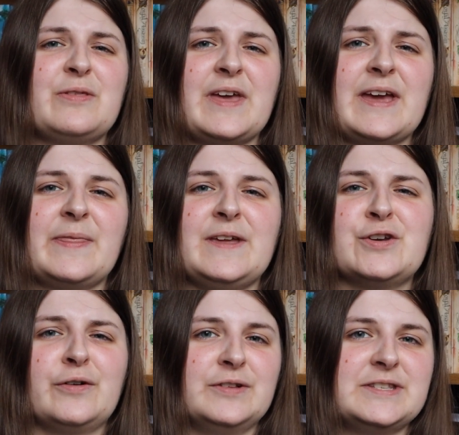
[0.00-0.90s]
think the
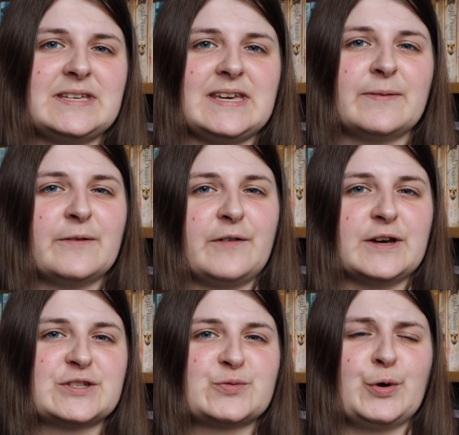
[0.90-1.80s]
novelty of the
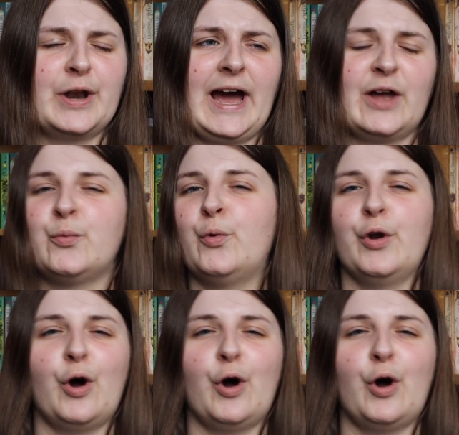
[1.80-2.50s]
first one had worn